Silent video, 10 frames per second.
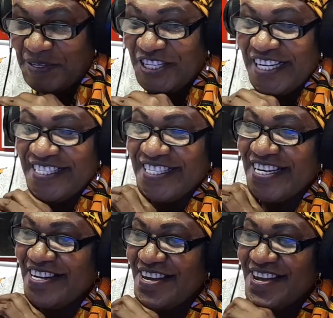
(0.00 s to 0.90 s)
Just
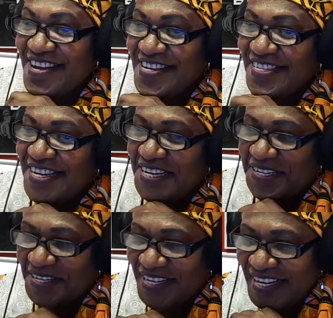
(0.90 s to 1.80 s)
glide.
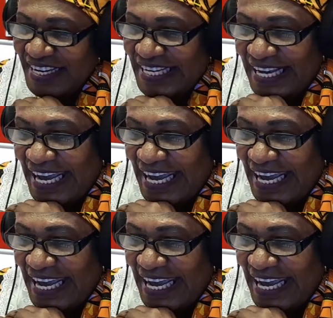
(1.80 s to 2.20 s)
Yeah,